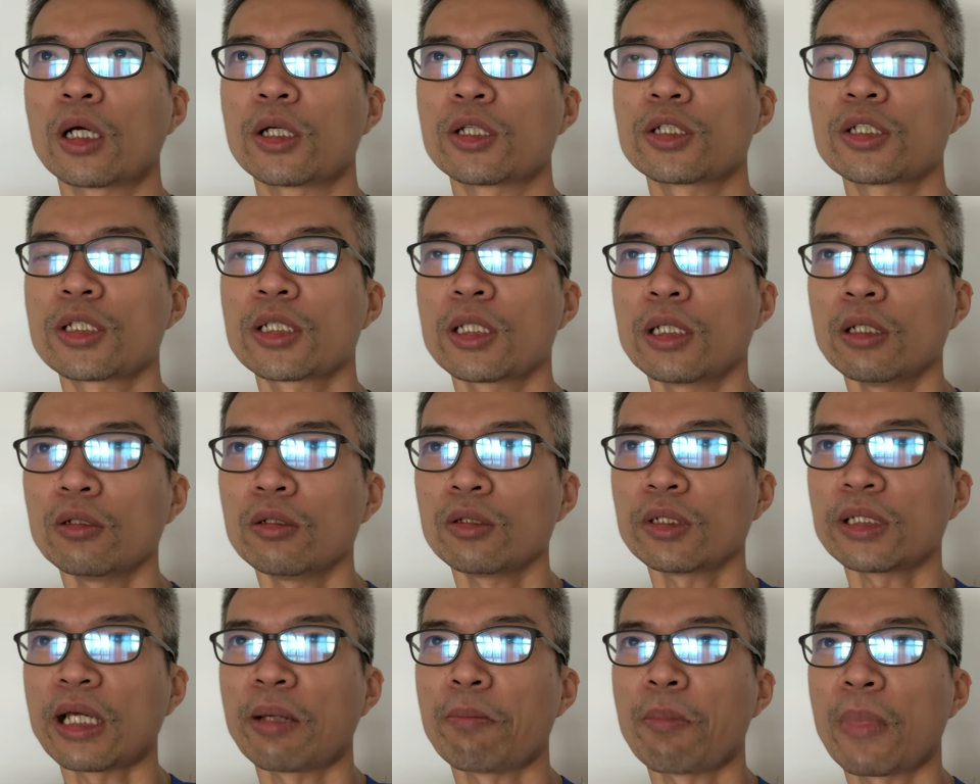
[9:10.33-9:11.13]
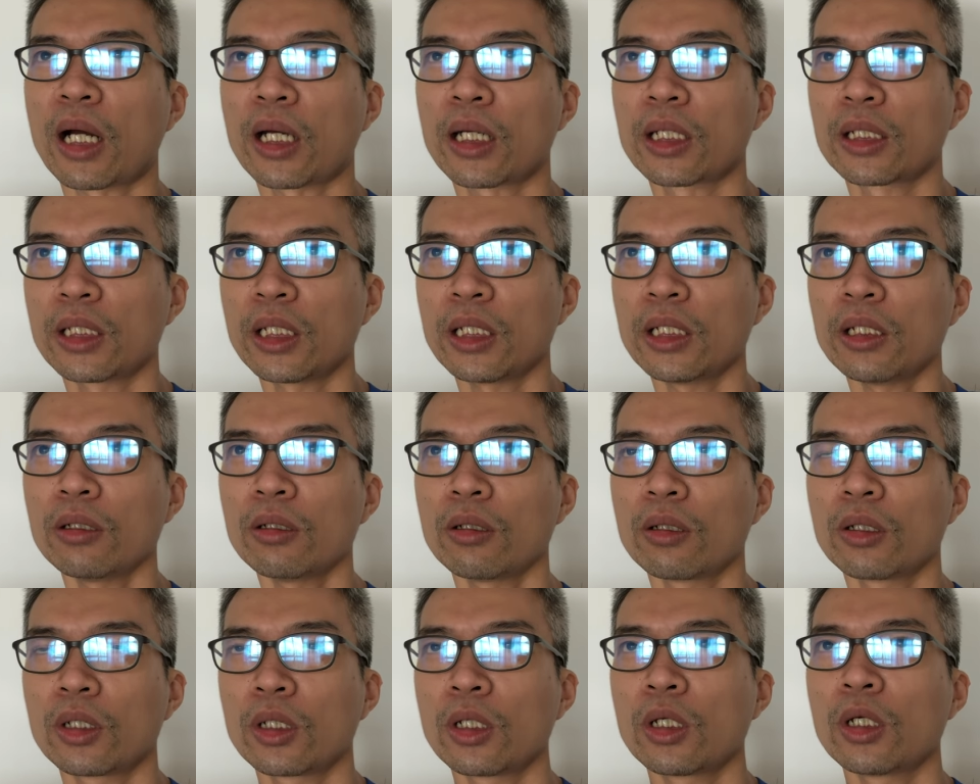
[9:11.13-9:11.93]
sales and
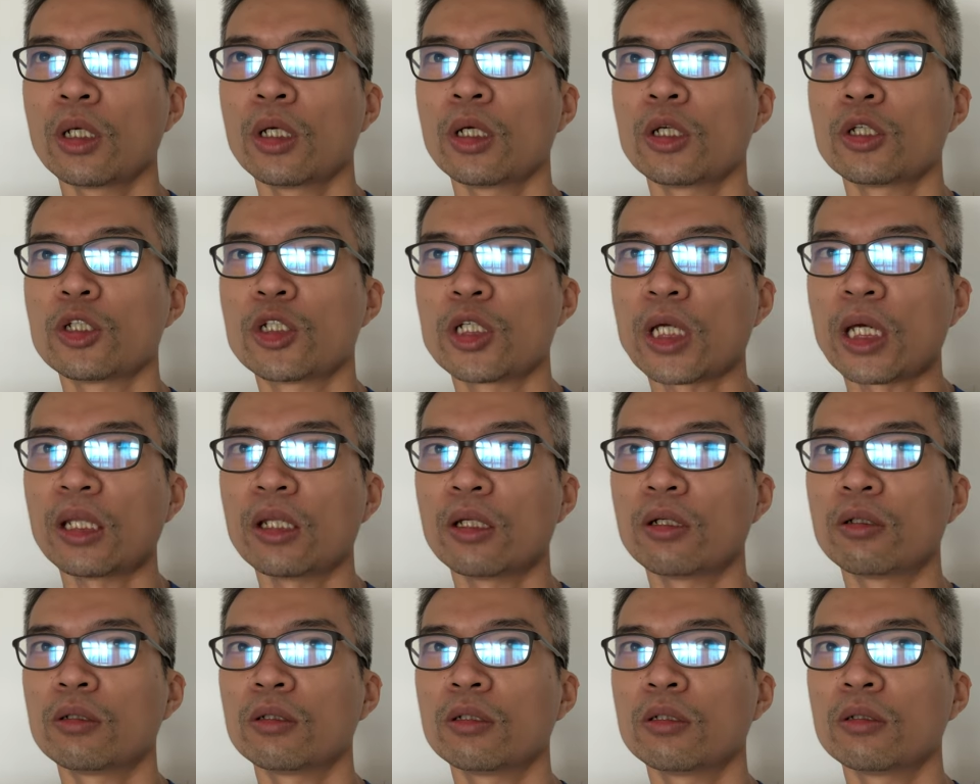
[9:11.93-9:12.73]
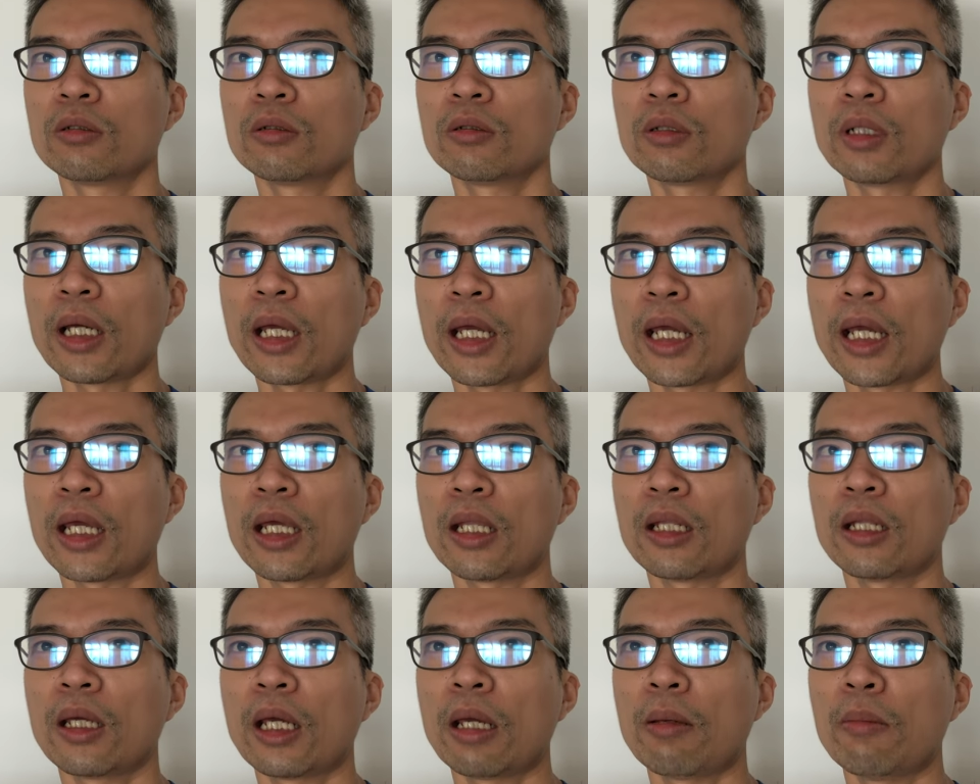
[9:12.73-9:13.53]
marketing, general
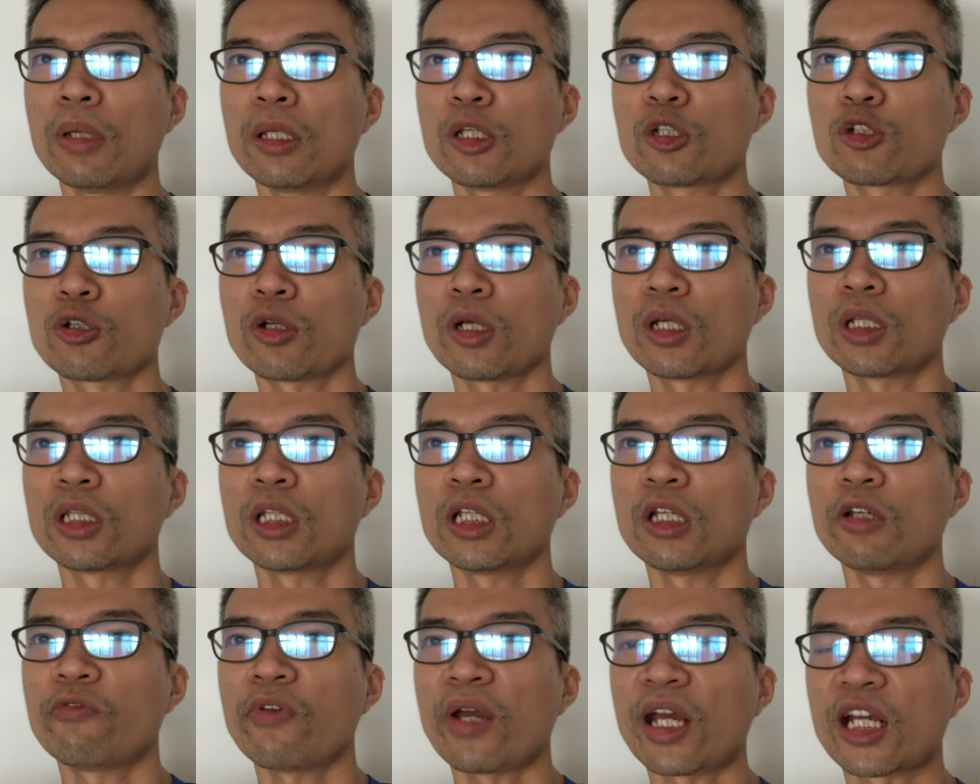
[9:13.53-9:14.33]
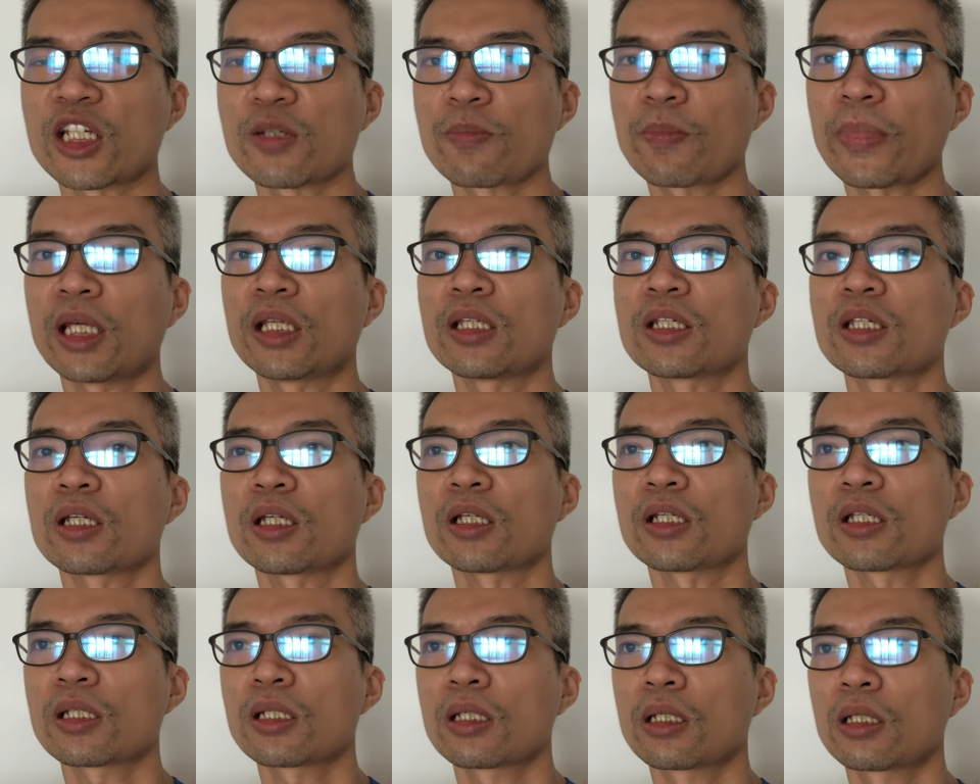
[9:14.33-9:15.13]
and administrative
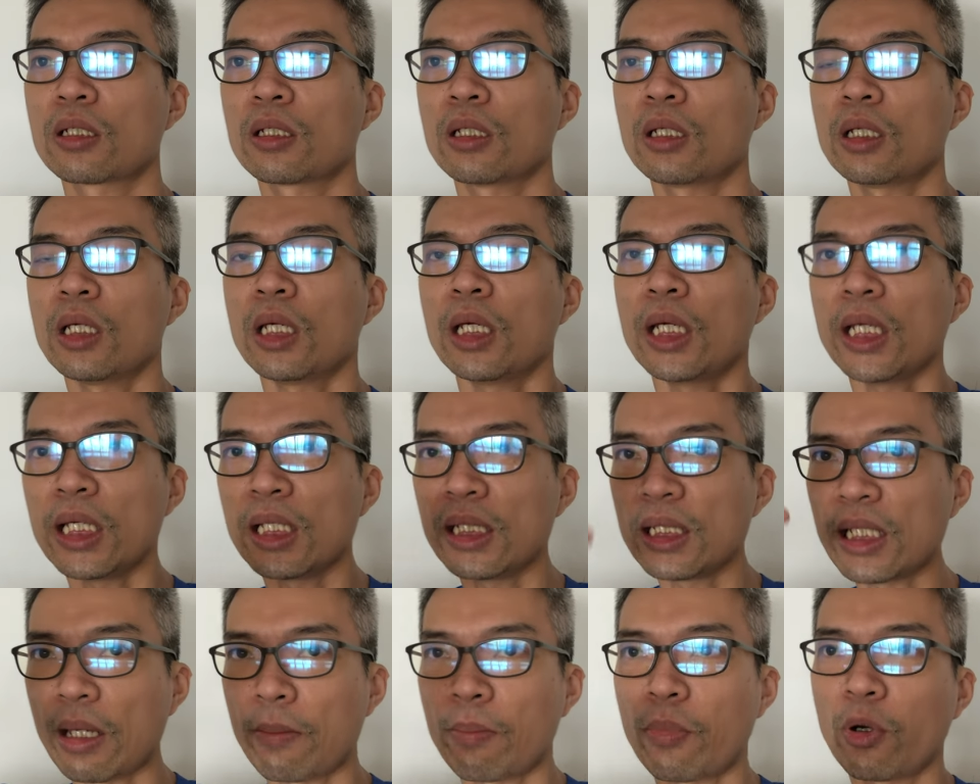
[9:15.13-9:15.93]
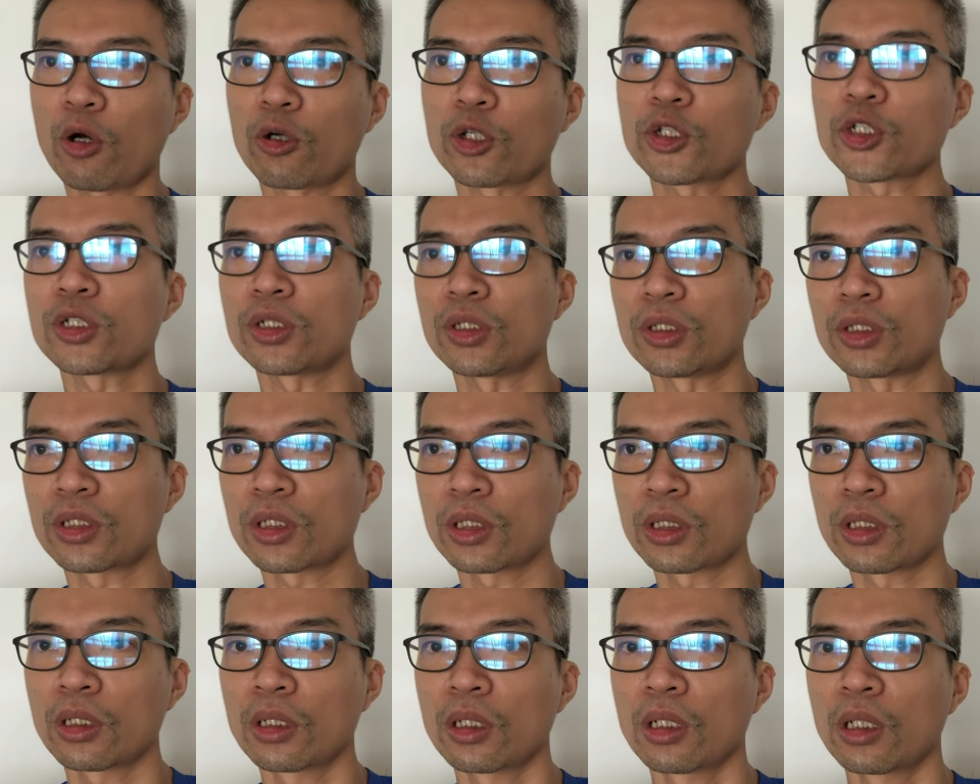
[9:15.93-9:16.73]
expenses, in that
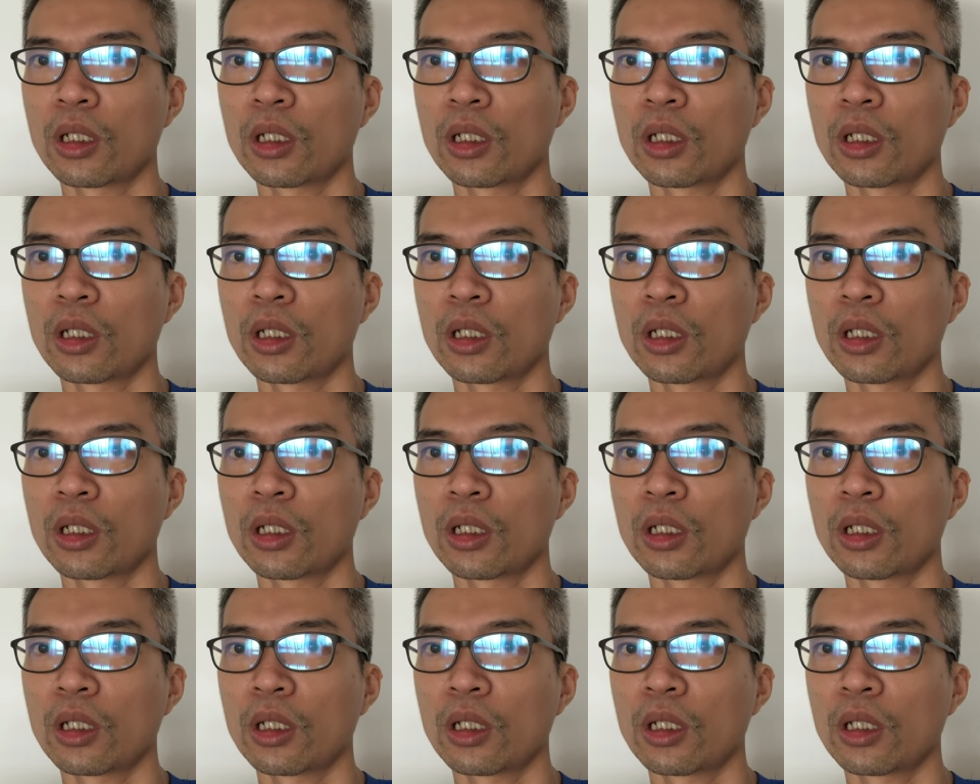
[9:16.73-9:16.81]
portions.